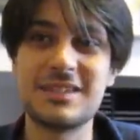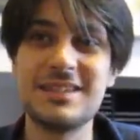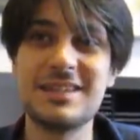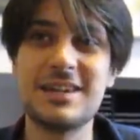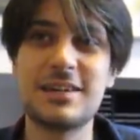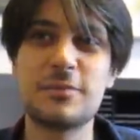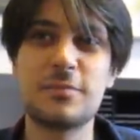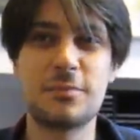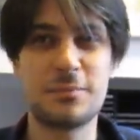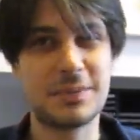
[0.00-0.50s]

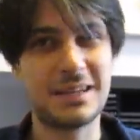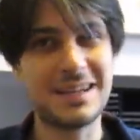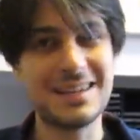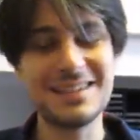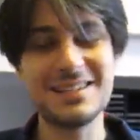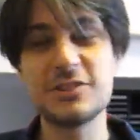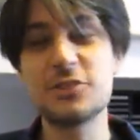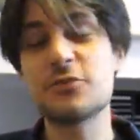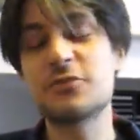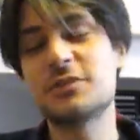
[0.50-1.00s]
They are
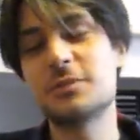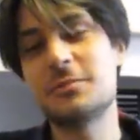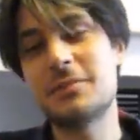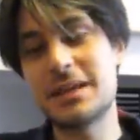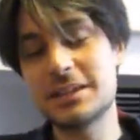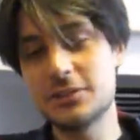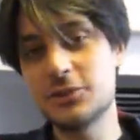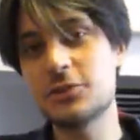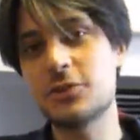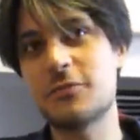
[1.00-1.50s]
kind of the
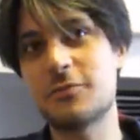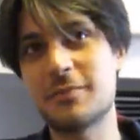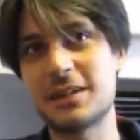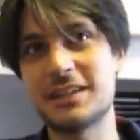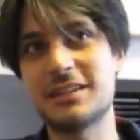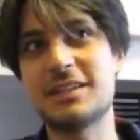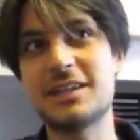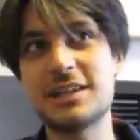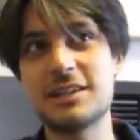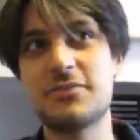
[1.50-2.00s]
band of
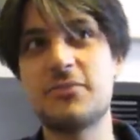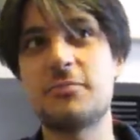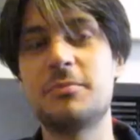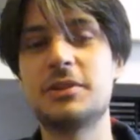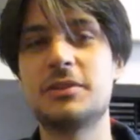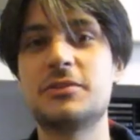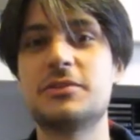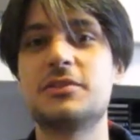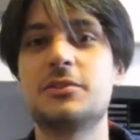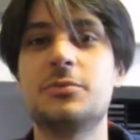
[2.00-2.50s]
my life
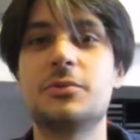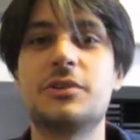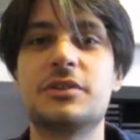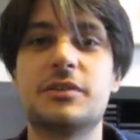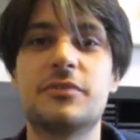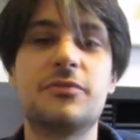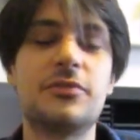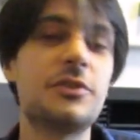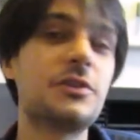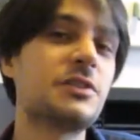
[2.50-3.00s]
because they
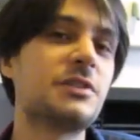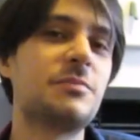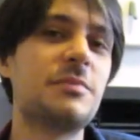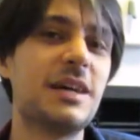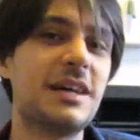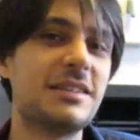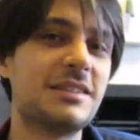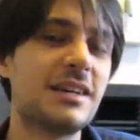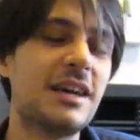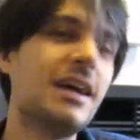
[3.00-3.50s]
were the first
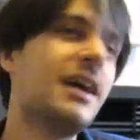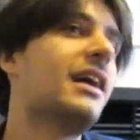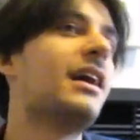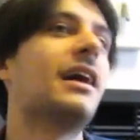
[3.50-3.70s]
band